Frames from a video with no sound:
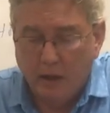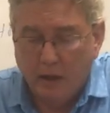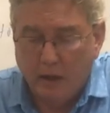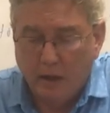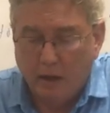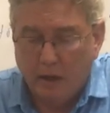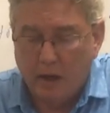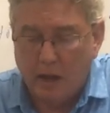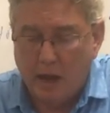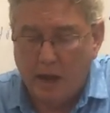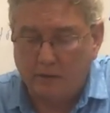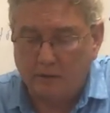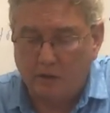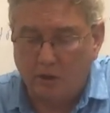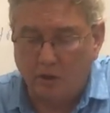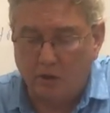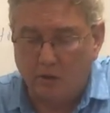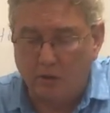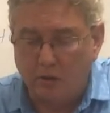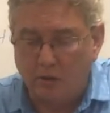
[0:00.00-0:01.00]
like
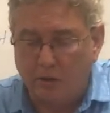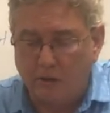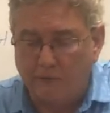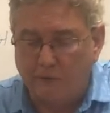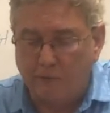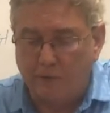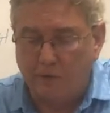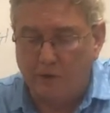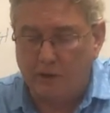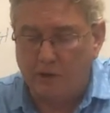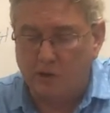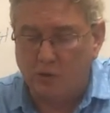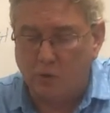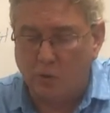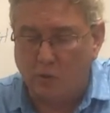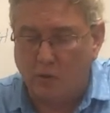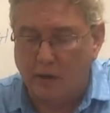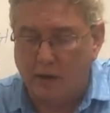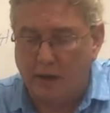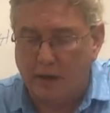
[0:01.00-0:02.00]
the early French
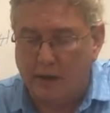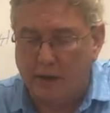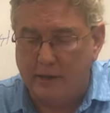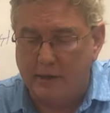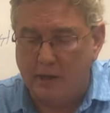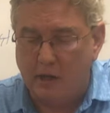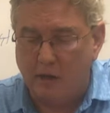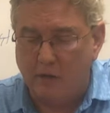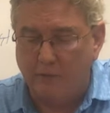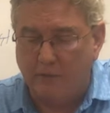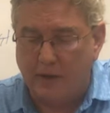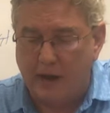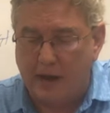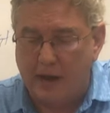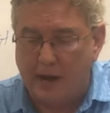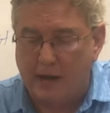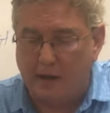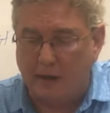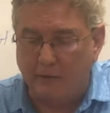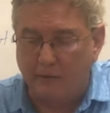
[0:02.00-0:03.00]
horn, had no
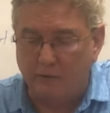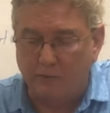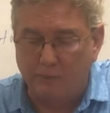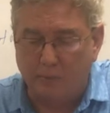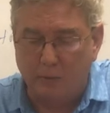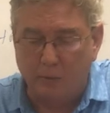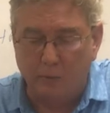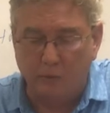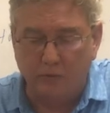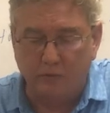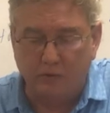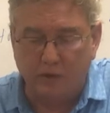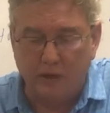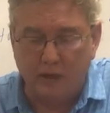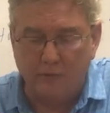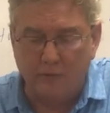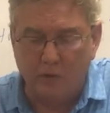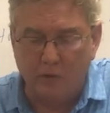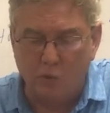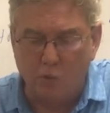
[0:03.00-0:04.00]
vowels, but was
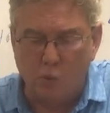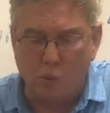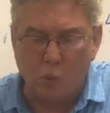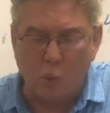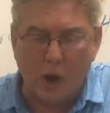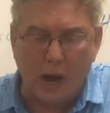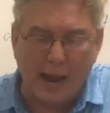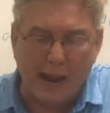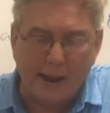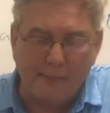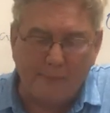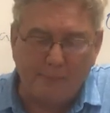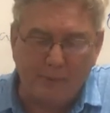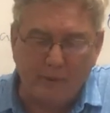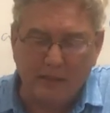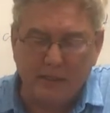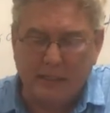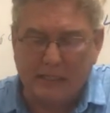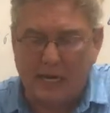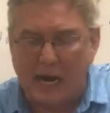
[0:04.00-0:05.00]
given
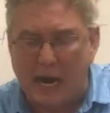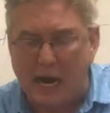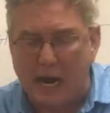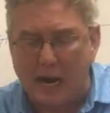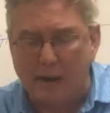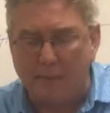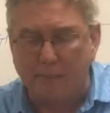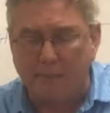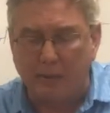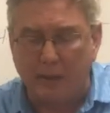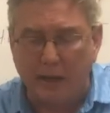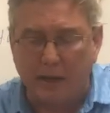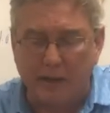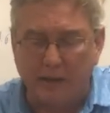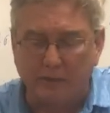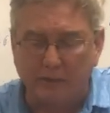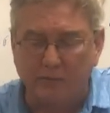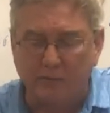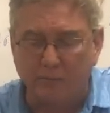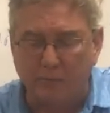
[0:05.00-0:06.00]
rapid,
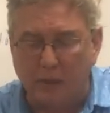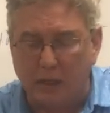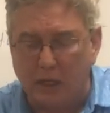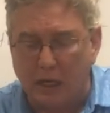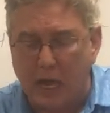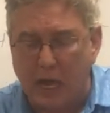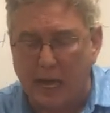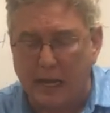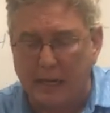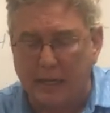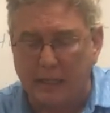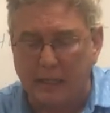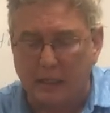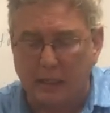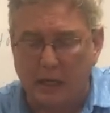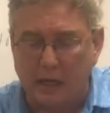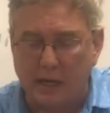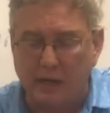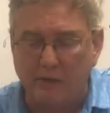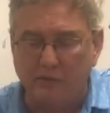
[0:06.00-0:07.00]
complex, melodic
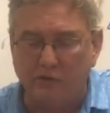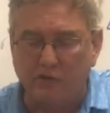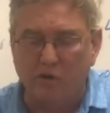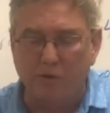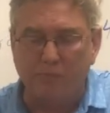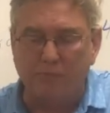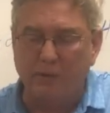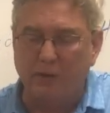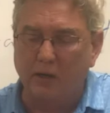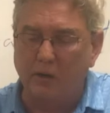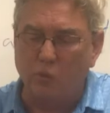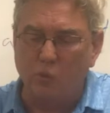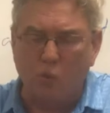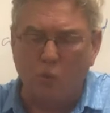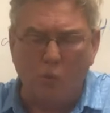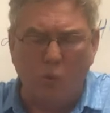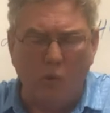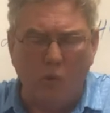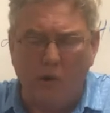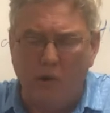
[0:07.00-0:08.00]
lines to play
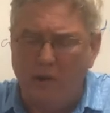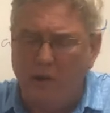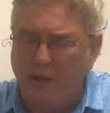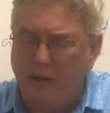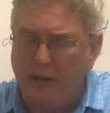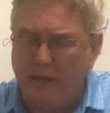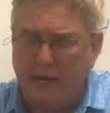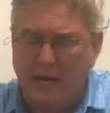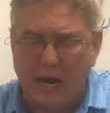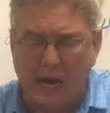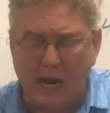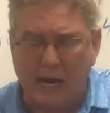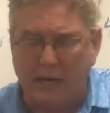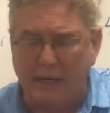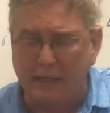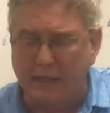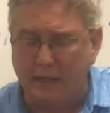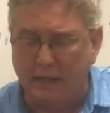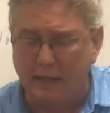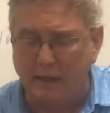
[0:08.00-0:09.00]
really
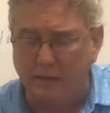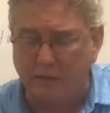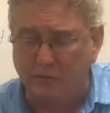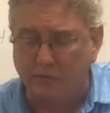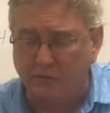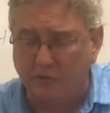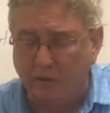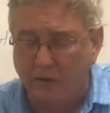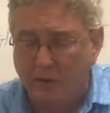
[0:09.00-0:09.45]
high notes.